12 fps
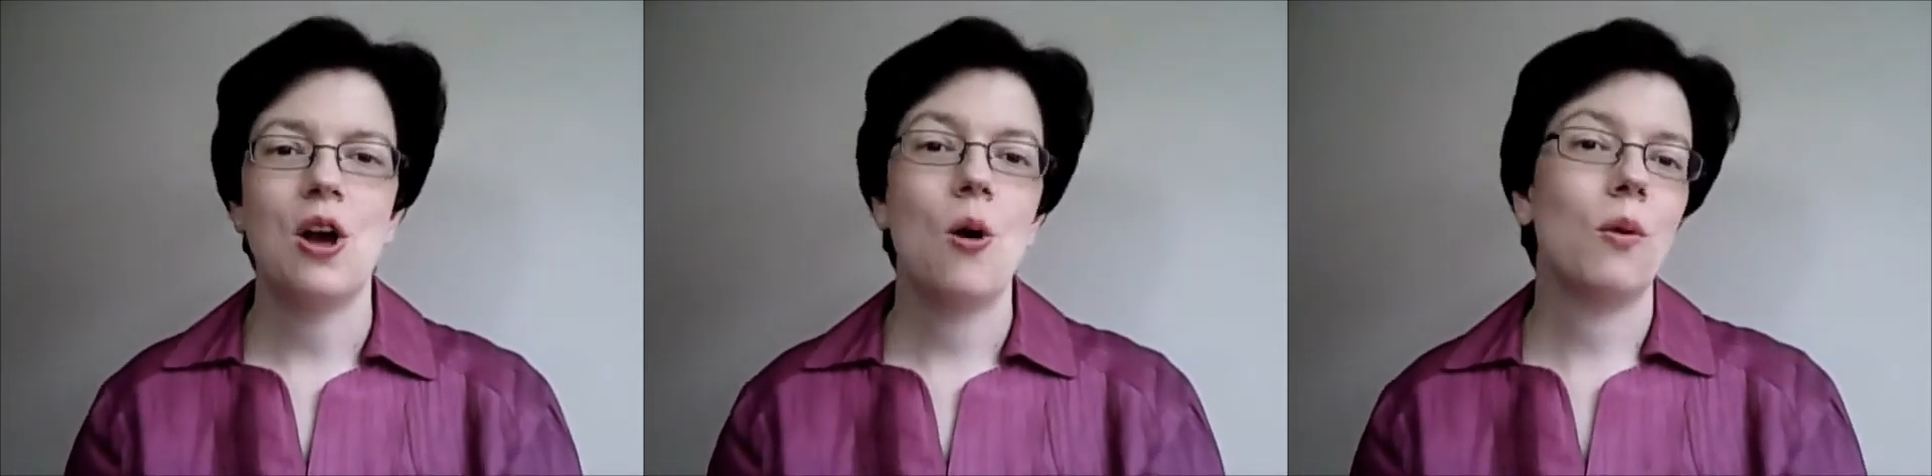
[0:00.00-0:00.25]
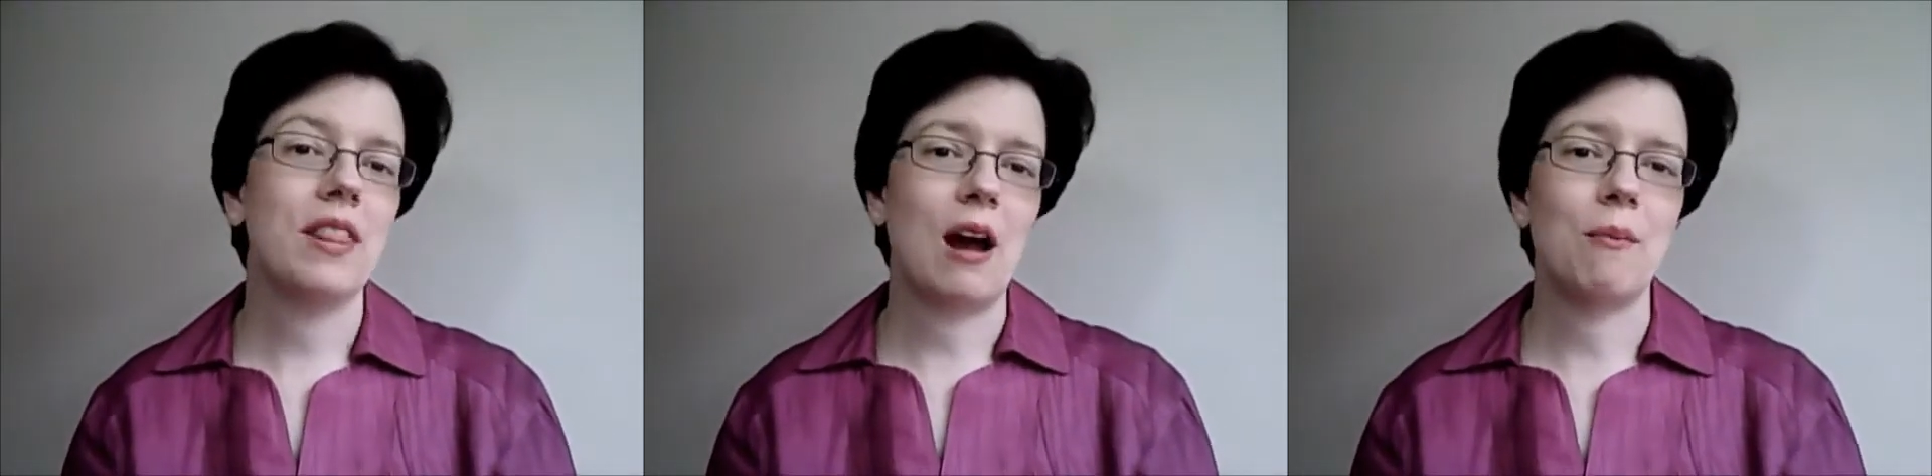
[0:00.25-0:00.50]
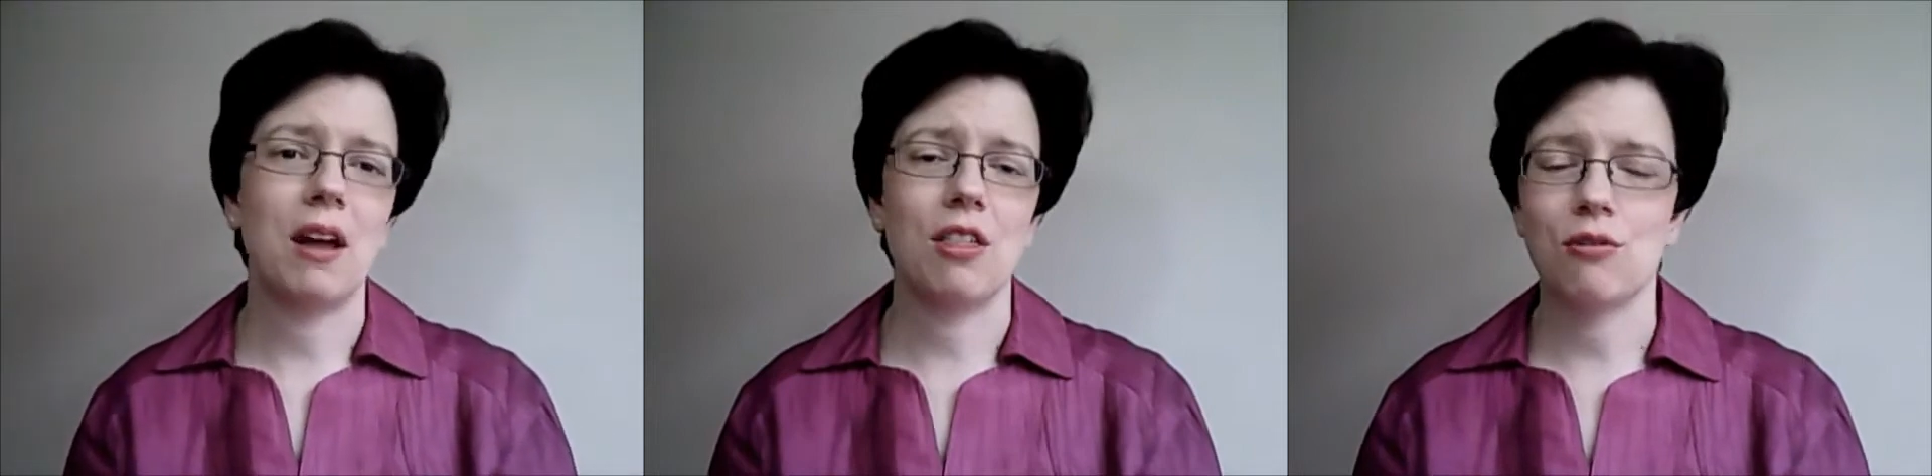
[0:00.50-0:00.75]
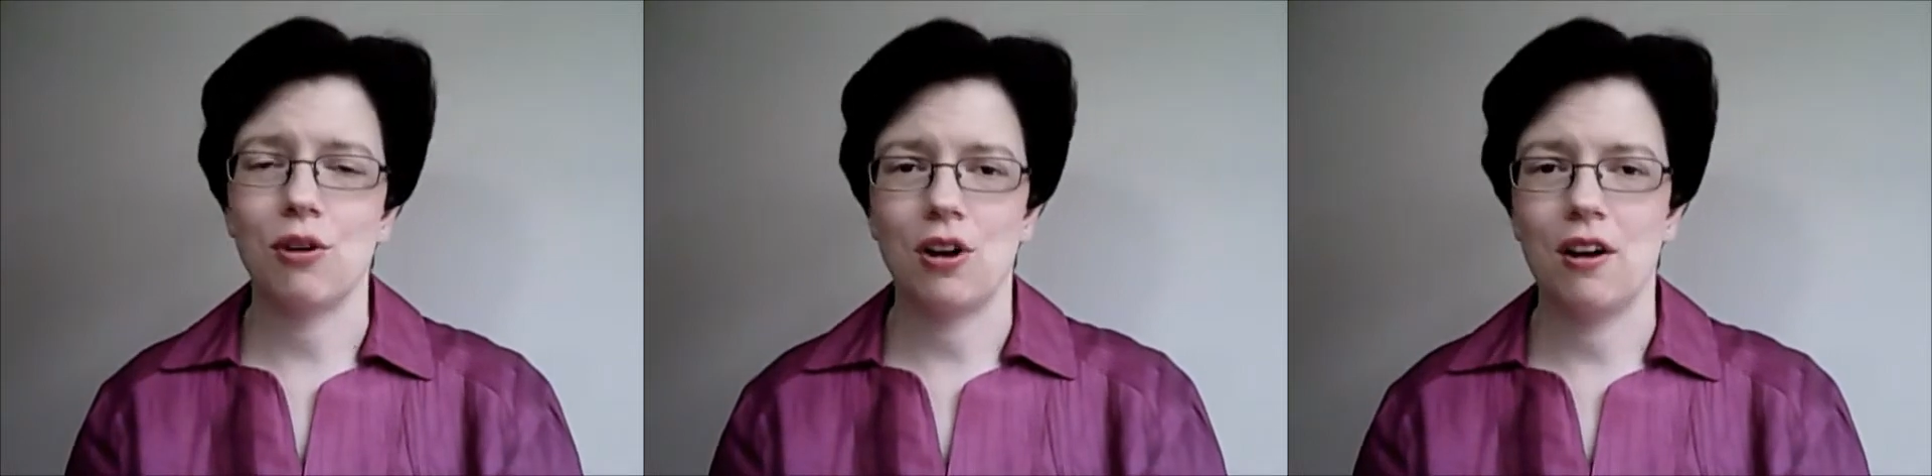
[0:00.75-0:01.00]
without being
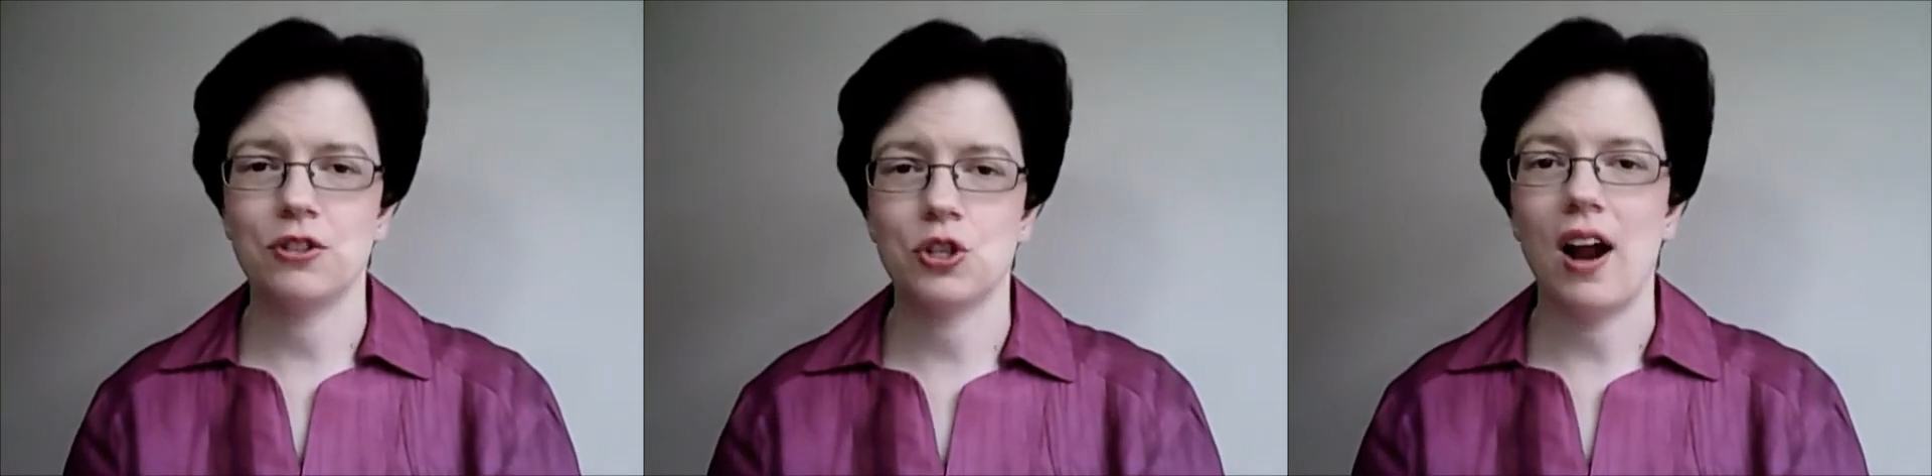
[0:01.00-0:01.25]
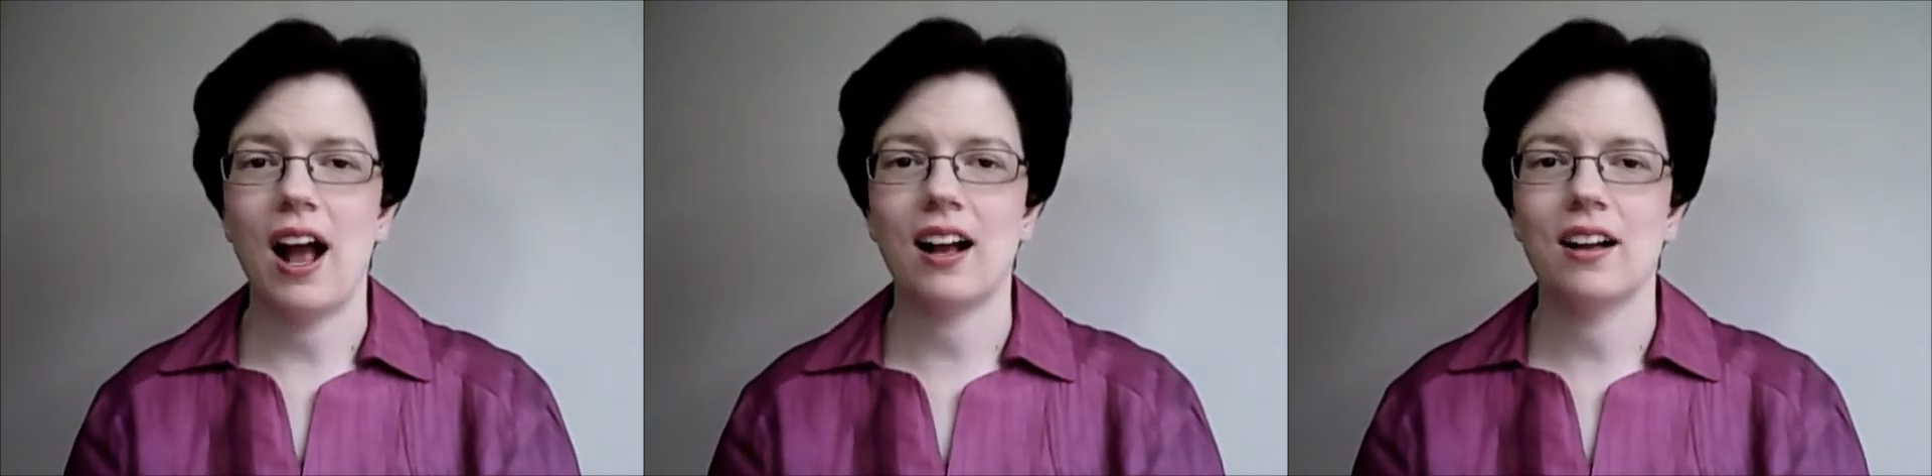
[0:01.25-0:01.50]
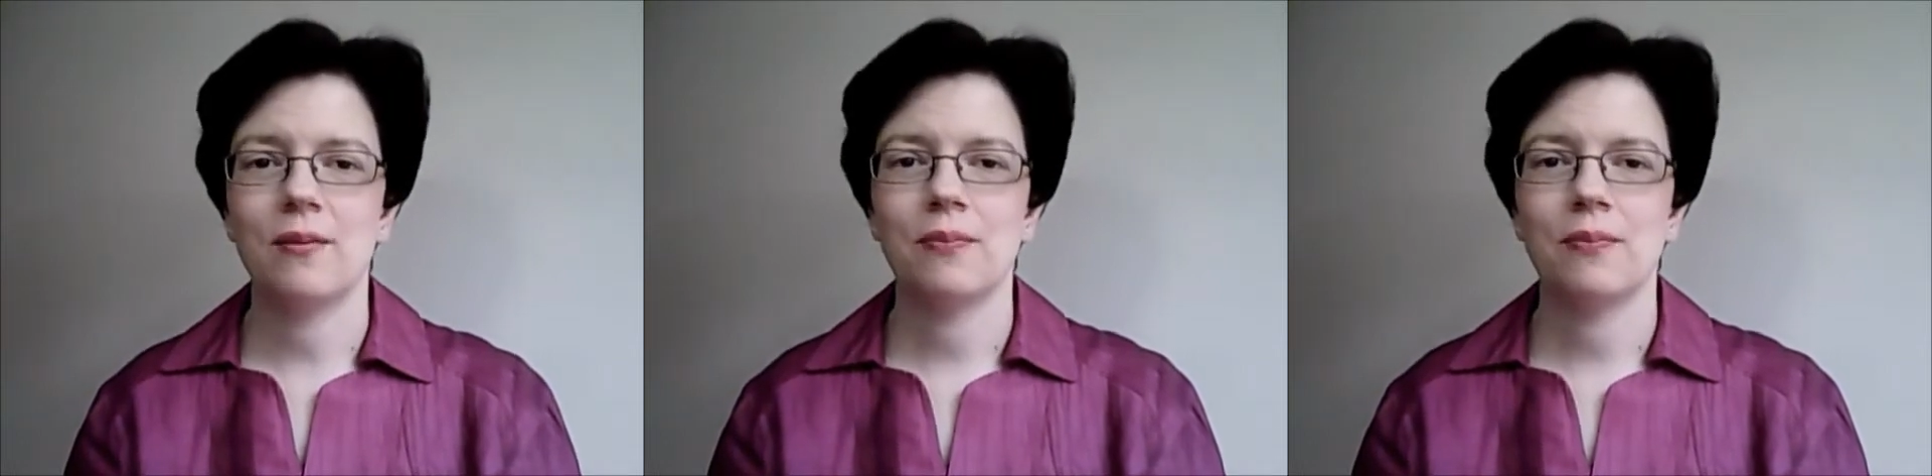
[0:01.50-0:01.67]
thrown off track.